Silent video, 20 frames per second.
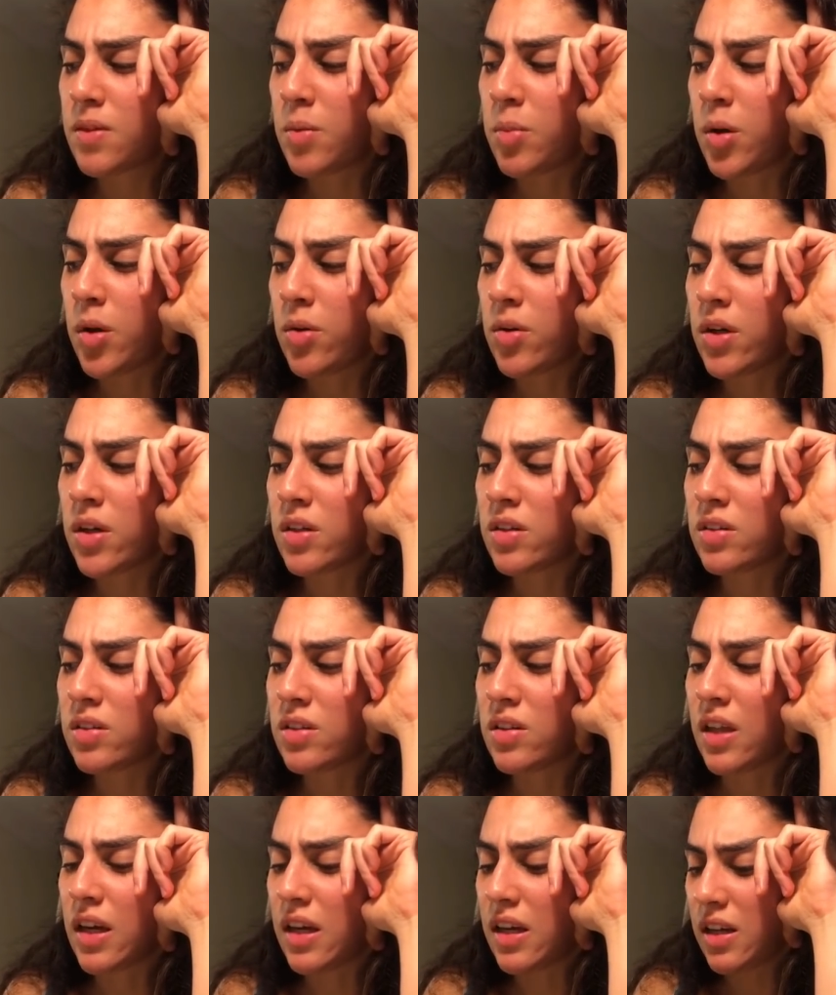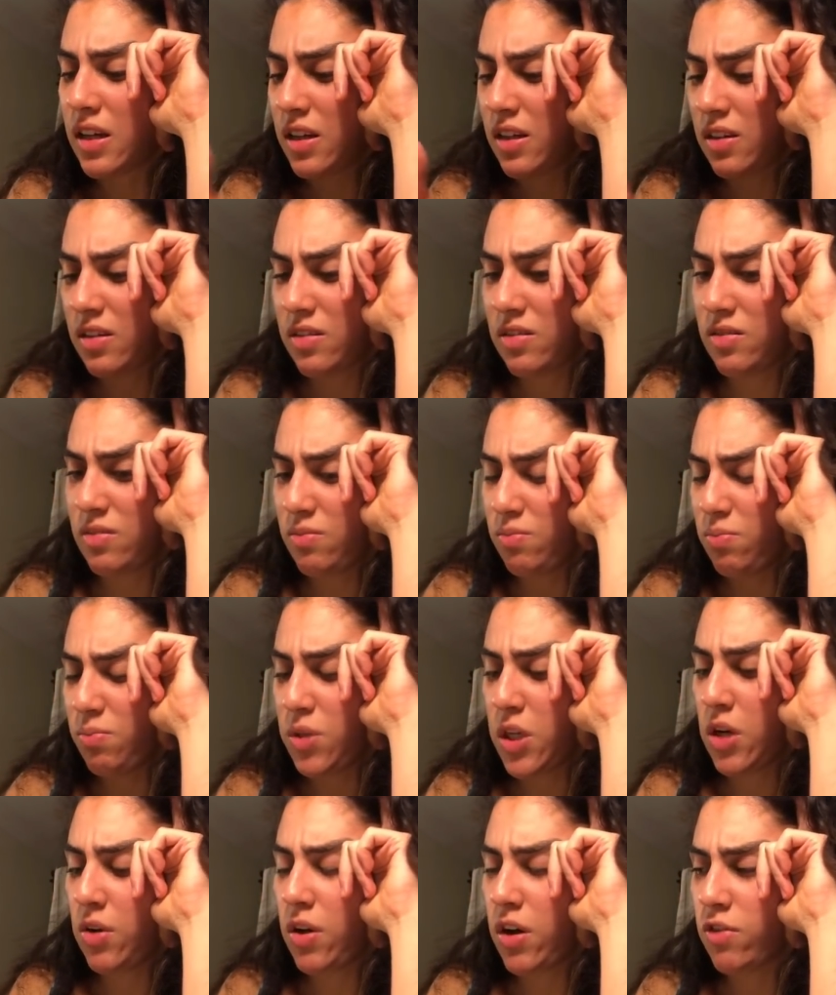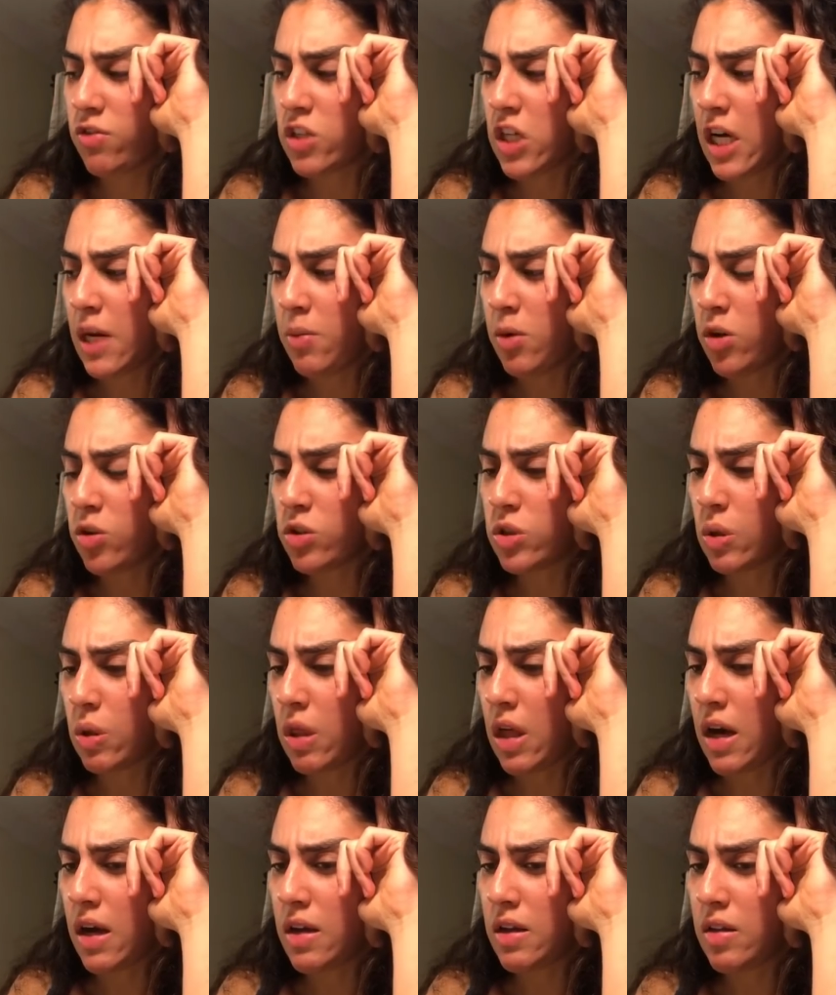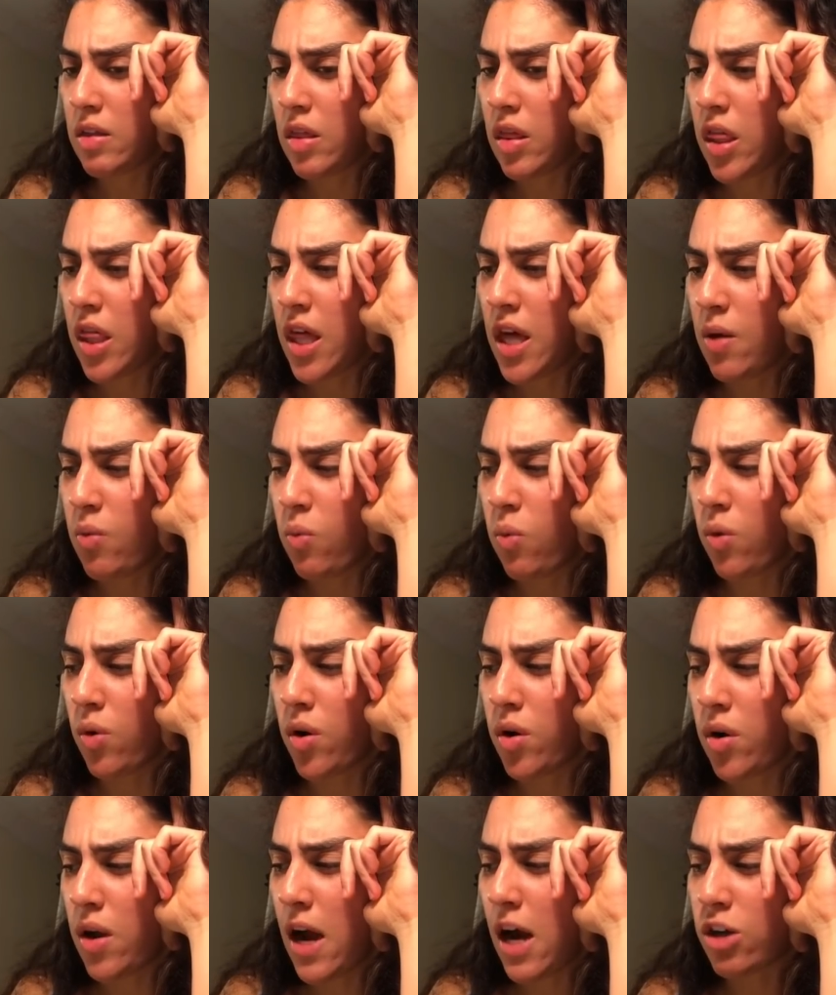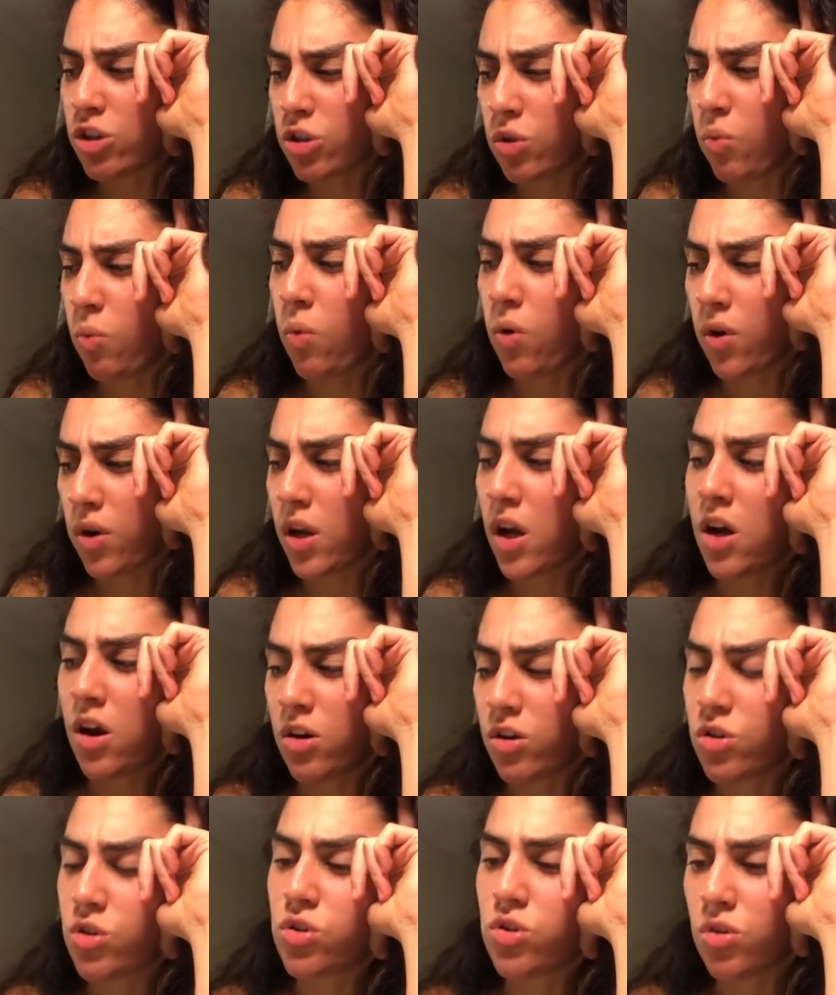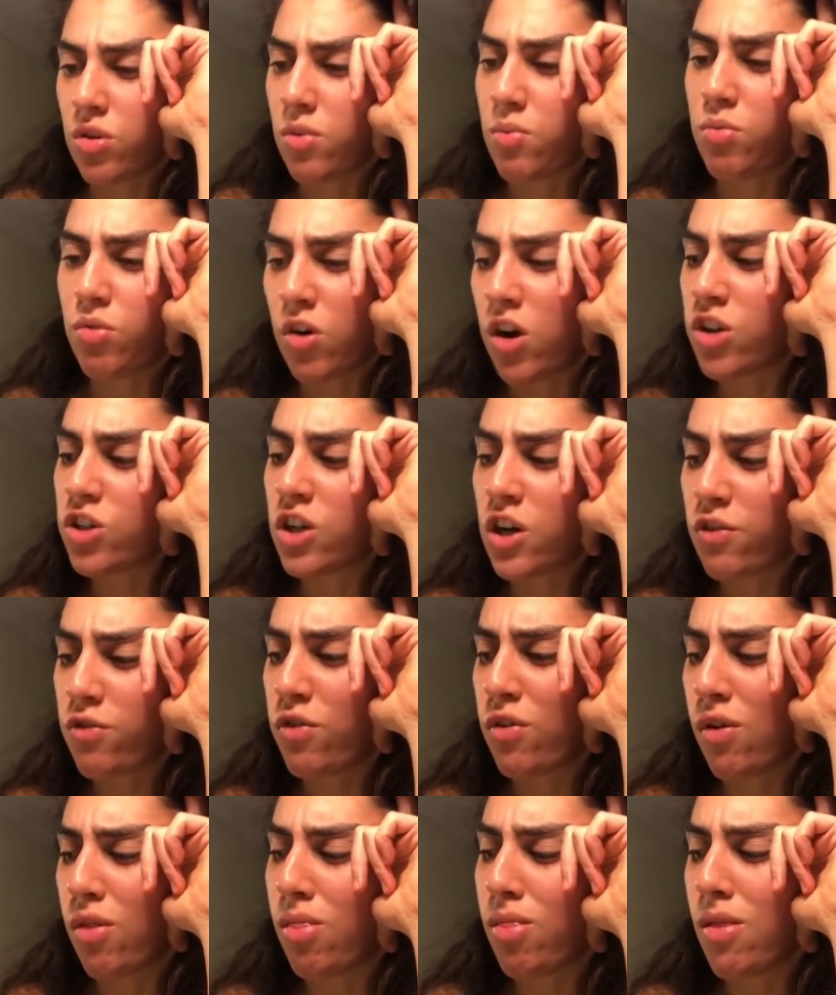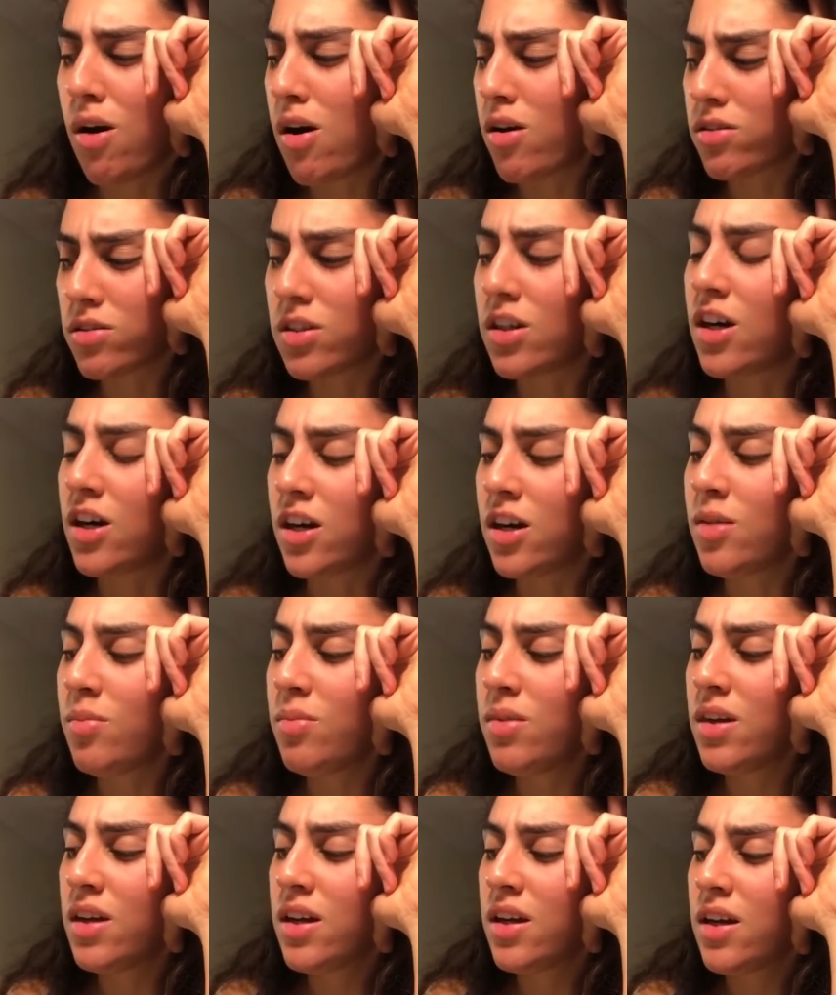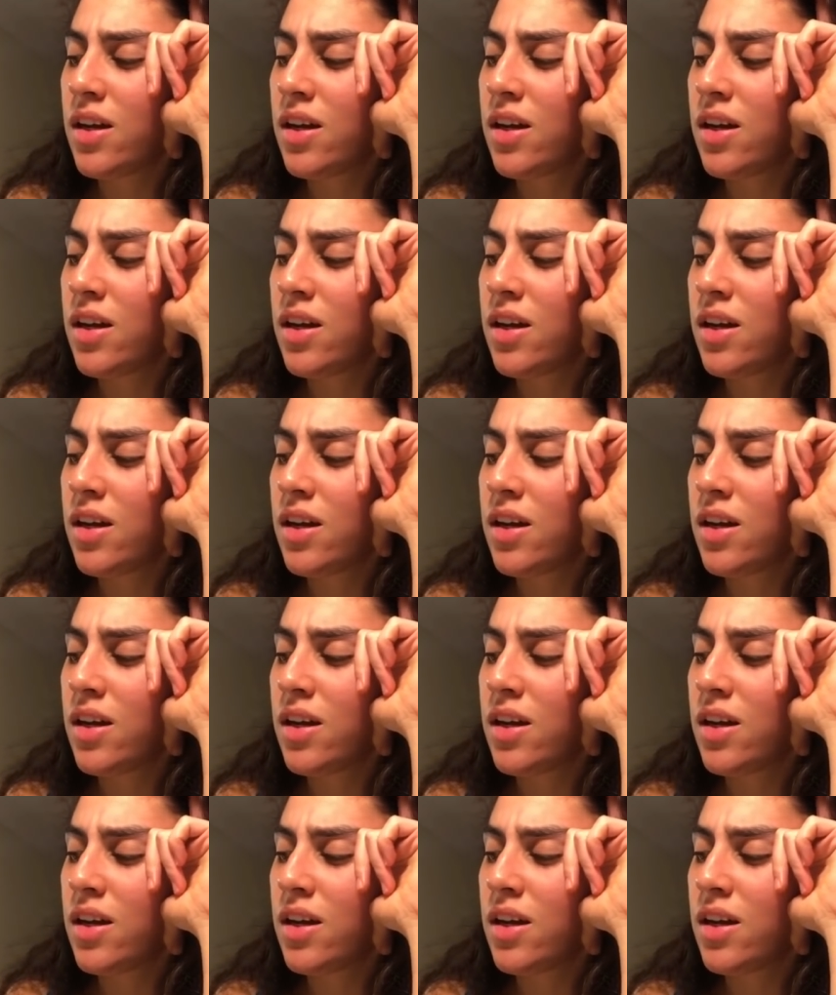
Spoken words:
I'm hearing, like, period of time also that they weren't actually working on a certain project for a long time,